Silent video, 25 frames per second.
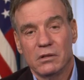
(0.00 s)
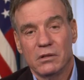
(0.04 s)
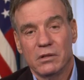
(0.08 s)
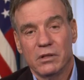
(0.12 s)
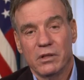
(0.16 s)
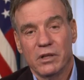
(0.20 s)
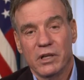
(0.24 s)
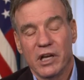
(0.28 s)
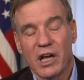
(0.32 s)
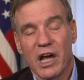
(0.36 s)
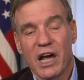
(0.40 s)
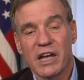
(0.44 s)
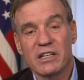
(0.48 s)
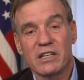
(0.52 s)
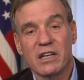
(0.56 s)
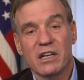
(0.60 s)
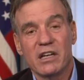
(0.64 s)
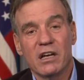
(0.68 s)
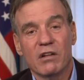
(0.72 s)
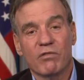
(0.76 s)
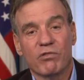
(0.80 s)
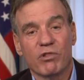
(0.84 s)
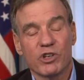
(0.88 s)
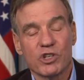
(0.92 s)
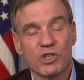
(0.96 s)
The idea
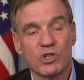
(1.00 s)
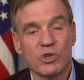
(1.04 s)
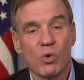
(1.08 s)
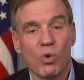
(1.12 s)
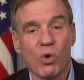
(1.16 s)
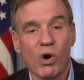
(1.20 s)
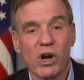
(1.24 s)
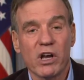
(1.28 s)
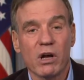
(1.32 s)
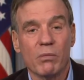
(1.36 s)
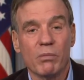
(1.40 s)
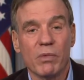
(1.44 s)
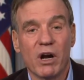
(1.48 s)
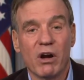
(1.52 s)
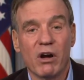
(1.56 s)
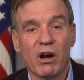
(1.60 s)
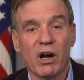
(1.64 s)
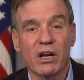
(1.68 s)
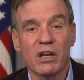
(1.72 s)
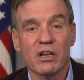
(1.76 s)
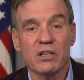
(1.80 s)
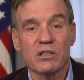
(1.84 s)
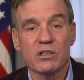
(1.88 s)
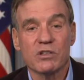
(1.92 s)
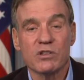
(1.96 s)
of restoring
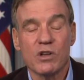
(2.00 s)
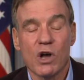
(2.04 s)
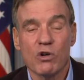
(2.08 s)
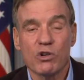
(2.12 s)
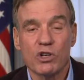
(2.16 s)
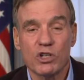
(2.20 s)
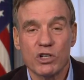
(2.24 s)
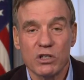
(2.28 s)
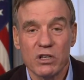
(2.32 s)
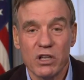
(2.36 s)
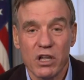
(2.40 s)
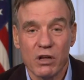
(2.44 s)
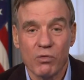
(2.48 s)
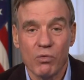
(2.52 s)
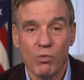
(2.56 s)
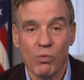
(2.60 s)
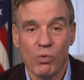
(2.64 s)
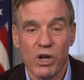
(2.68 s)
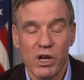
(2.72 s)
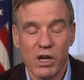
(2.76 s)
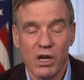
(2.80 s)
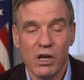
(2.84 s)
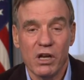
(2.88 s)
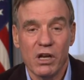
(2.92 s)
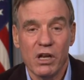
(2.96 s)
America's notion that
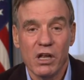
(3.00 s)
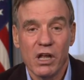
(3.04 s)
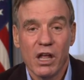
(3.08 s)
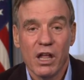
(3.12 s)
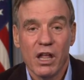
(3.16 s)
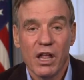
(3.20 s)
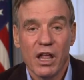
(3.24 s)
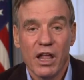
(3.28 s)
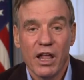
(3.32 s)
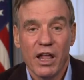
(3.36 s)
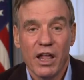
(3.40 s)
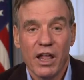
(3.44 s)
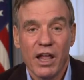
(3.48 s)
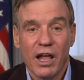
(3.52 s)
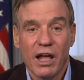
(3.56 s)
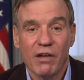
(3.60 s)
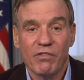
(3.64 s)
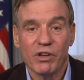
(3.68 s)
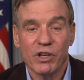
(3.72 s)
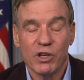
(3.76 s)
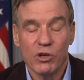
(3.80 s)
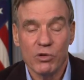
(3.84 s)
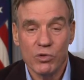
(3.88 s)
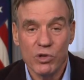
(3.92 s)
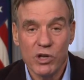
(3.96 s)
we have a
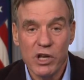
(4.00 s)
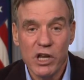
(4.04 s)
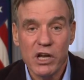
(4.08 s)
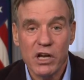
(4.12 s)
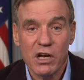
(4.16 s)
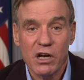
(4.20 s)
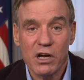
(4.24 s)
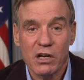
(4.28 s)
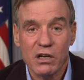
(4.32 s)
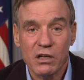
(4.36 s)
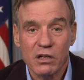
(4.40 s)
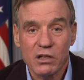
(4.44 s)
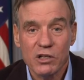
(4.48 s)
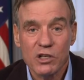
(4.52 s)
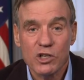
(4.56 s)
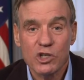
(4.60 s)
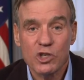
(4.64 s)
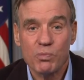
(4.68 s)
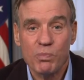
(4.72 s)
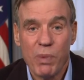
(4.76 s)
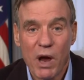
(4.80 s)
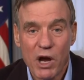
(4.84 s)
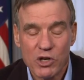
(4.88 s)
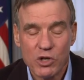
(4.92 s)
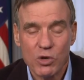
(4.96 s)
unique,
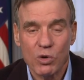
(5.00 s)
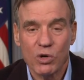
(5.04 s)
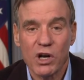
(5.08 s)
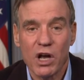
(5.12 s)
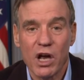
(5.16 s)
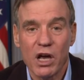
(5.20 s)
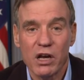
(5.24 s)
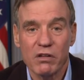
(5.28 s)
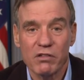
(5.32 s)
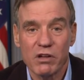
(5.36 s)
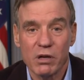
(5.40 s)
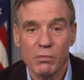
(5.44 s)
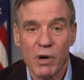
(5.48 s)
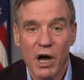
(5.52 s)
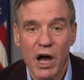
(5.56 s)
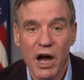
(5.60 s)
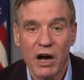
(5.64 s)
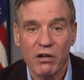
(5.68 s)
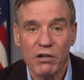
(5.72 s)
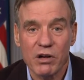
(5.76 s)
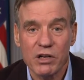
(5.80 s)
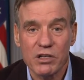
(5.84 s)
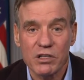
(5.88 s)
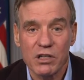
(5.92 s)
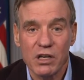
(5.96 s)
special kind of
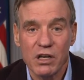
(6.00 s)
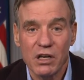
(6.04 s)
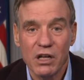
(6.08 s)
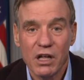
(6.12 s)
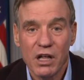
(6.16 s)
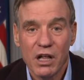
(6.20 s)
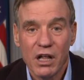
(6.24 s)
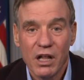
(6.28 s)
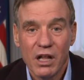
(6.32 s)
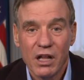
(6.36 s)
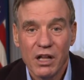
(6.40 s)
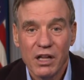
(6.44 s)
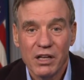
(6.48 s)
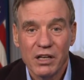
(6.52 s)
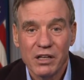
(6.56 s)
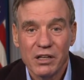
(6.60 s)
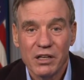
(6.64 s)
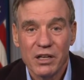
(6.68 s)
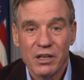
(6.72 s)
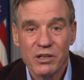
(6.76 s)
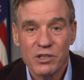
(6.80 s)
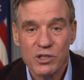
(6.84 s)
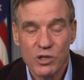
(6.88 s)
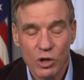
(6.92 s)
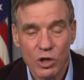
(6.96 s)
democracy,
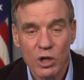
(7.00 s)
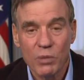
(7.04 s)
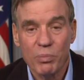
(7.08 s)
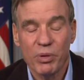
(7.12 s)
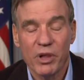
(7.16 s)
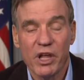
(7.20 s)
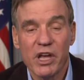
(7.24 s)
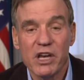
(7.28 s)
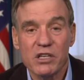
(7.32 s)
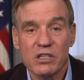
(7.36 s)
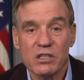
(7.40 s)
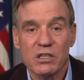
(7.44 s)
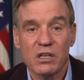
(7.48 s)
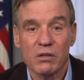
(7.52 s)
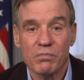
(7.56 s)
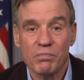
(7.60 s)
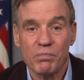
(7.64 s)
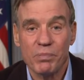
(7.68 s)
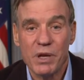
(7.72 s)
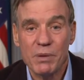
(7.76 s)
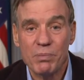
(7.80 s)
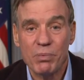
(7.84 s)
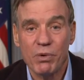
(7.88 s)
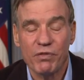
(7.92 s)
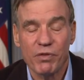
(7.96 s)
still a place that
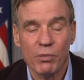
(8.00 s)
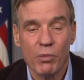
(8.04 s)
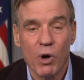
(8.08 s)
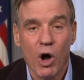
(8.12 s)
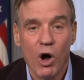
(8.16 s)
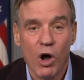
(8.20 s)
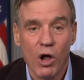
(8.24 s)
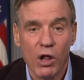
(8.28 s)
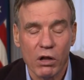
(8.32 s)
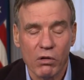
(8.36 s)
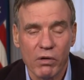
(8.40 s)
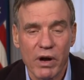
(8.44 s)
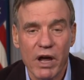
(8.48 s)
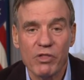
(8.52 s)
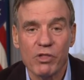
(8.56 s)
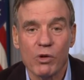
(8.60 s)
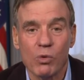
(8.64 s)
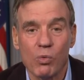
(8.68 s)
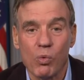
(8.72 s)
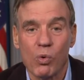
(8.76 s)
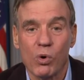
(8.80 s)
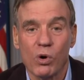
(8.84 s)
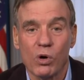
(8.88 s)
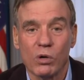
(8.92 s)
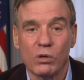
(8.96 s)
people from all around the
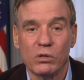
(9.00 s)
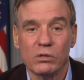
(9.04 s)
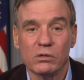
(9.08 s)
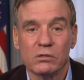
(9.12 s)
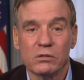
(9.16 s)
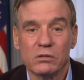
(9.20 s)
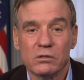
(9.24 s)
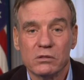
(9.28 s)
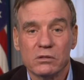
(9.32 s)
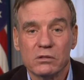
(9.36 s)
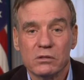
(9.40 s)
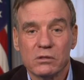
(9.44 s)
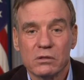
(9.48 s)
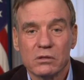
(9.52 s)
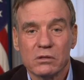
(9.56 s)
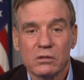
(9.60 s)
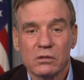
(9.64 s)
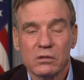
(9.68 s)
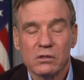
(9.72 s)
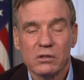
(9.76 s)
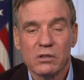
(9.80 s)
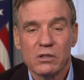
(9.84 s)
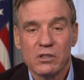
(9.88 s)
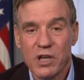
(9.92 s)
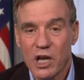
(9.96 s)
world
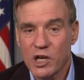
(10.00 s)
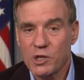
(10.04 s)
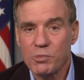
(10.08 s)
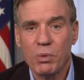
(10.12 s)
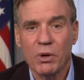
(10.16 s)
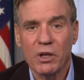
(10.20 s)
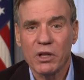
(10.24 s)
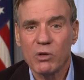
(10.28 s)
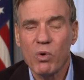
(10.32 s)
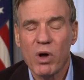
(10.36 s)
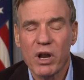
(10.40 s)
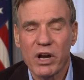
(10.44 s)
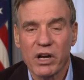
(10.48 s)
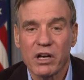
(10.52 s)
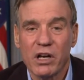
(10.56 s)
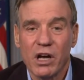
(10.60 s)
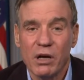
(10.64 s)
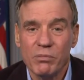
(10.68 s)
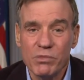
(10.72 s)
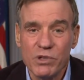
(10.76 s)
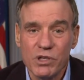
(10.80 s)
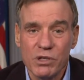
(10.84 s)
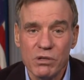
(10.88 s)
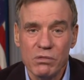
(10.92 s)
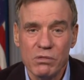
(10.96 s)
desperately want to come
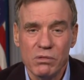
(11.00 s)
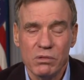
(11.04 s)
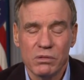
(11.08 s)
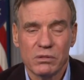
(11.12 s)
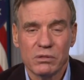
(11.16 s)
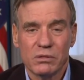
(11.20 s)
to,